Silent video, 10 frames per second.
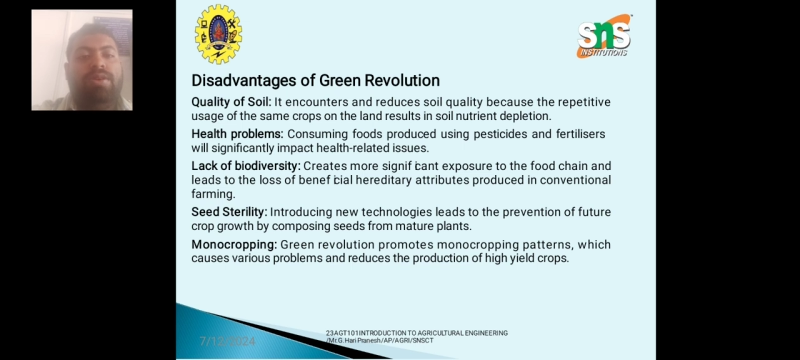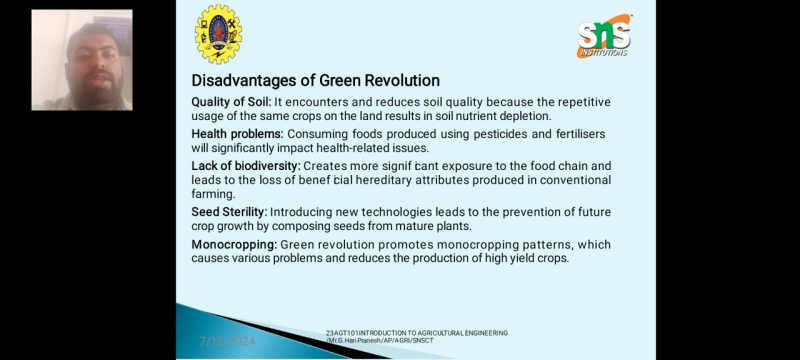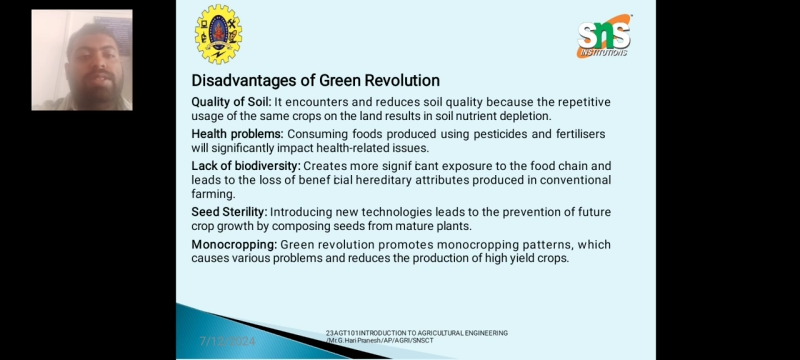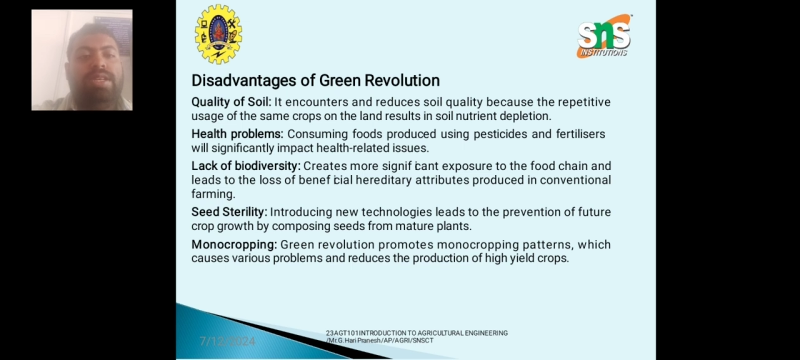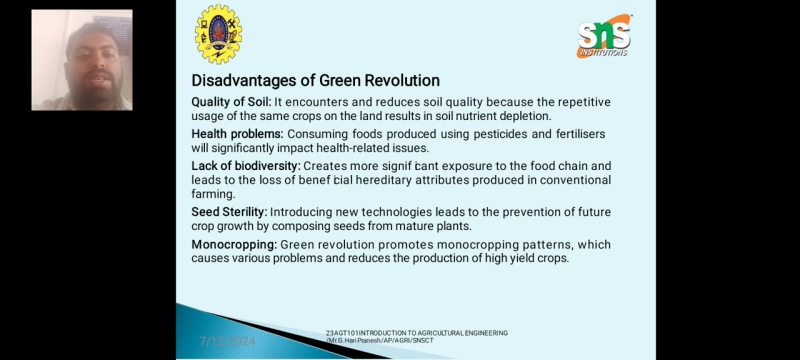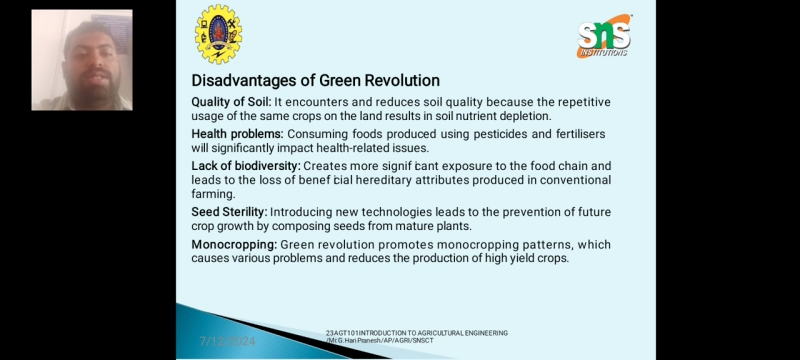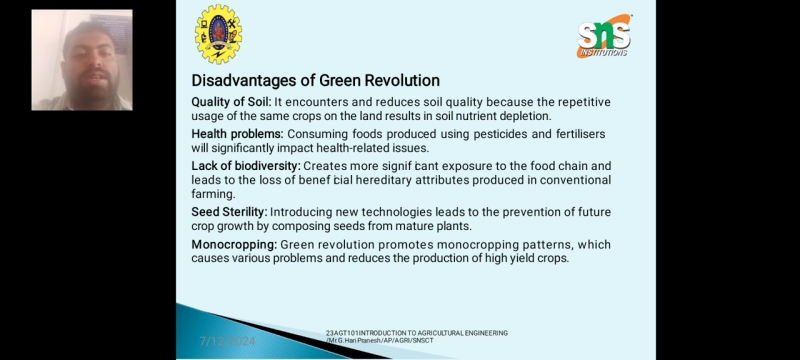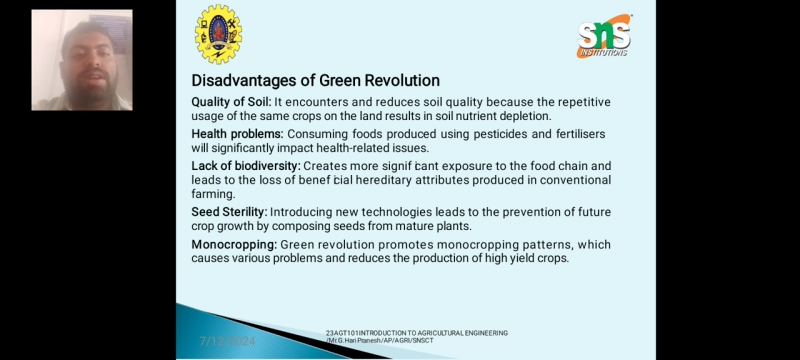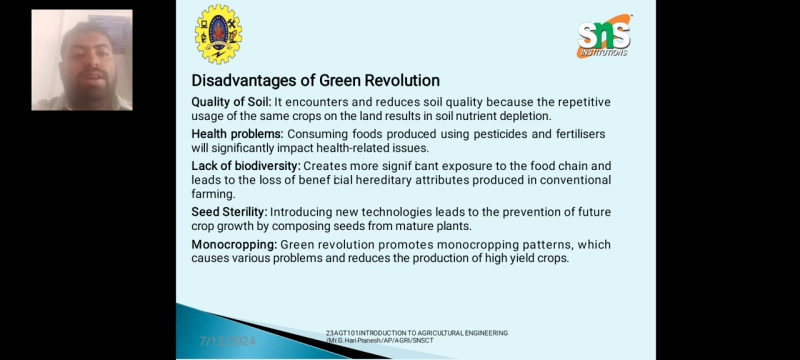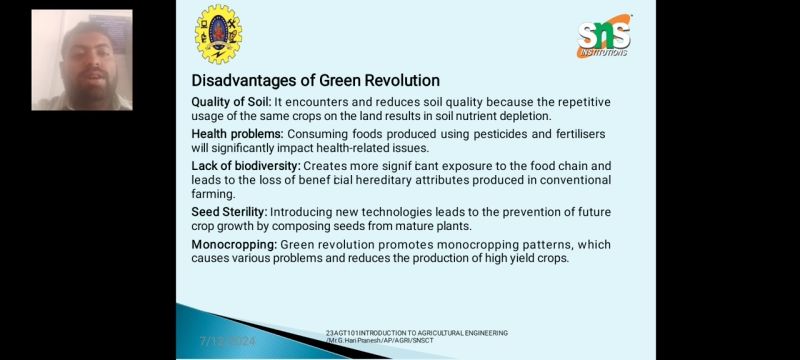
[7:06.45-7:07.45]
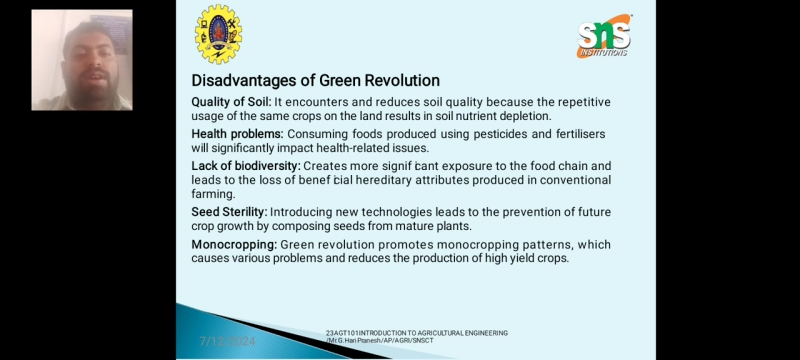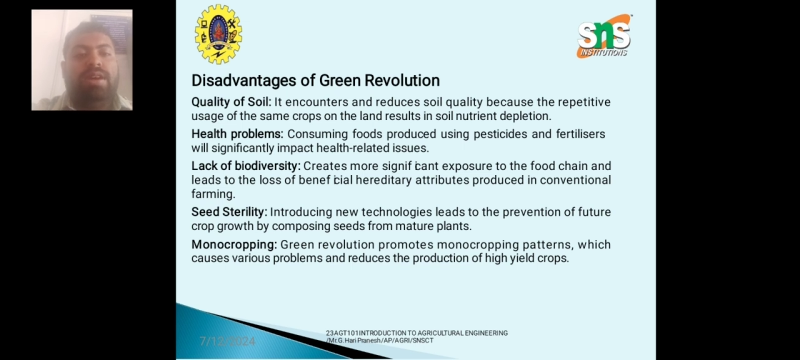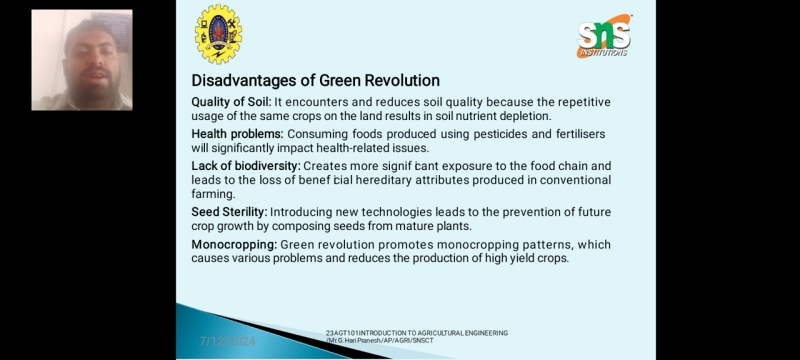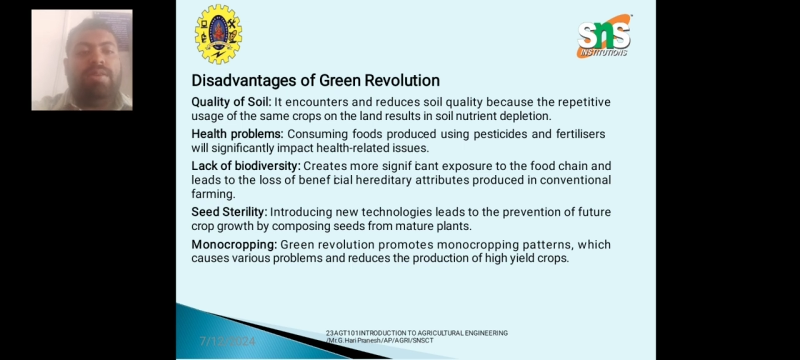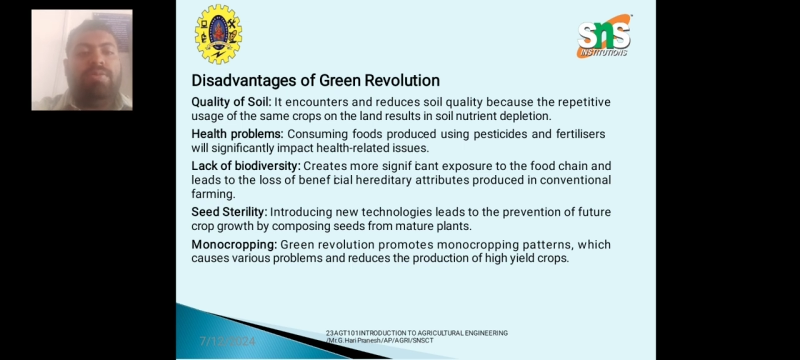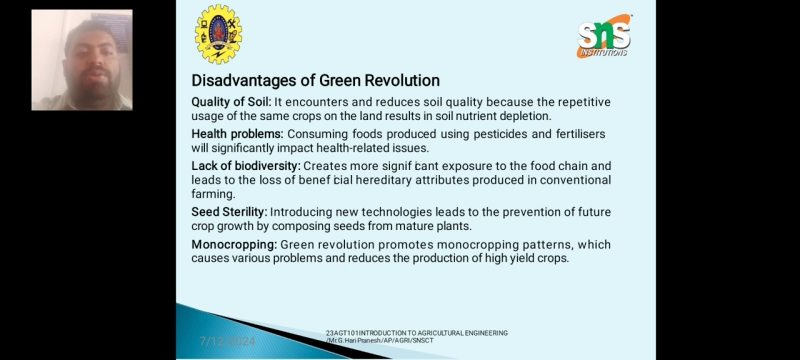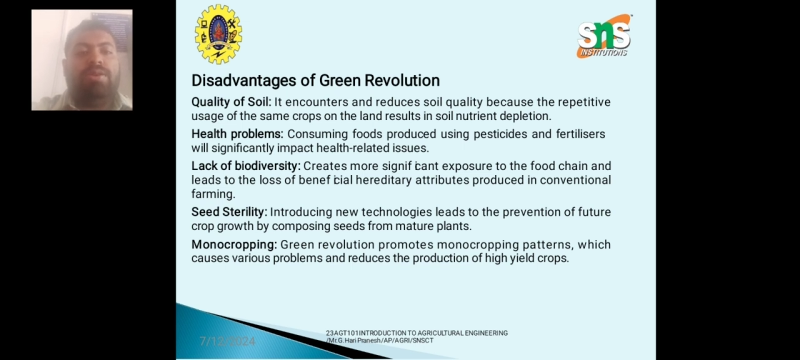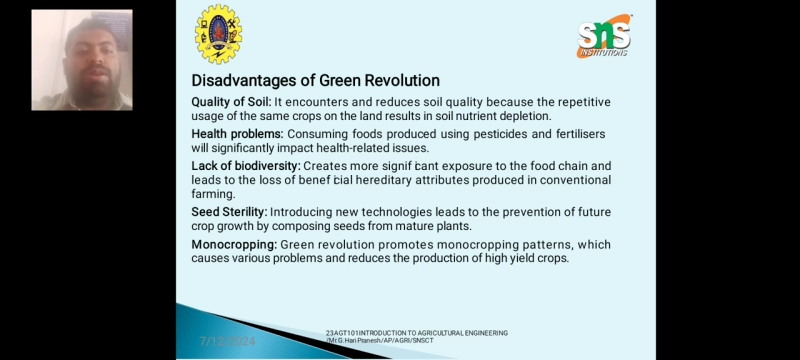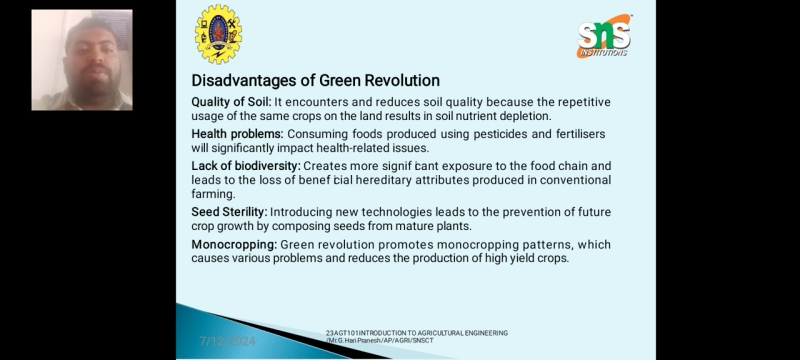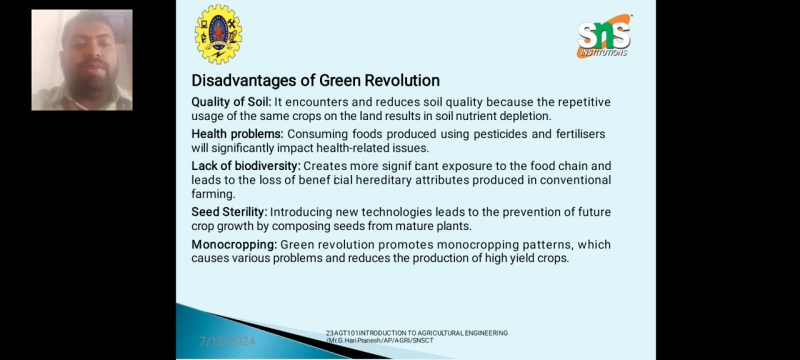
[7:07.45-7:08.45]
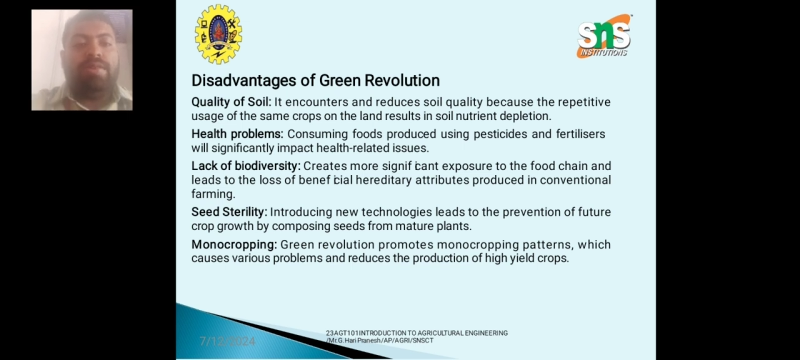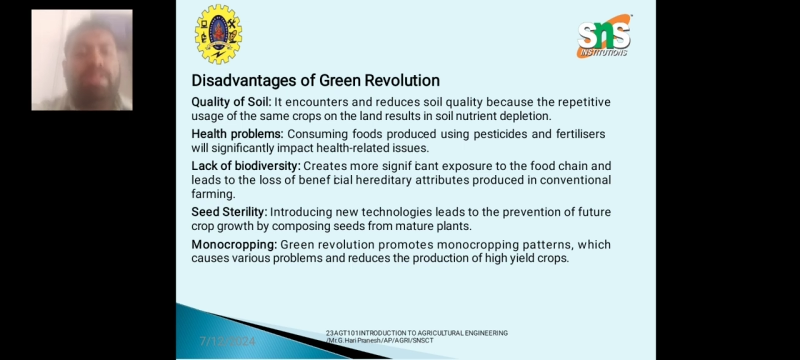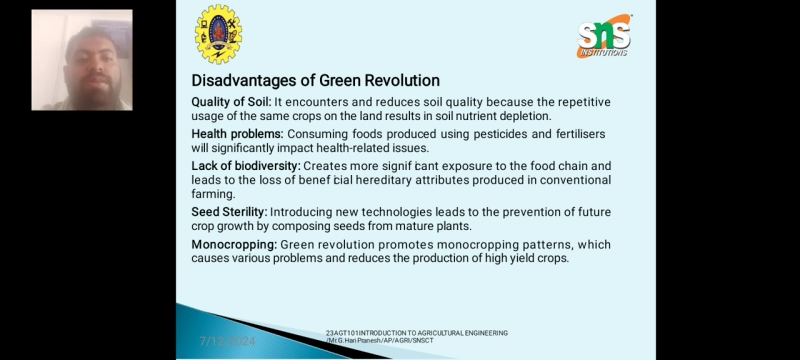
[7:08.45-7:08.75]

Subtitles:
they are saying is that in monocropping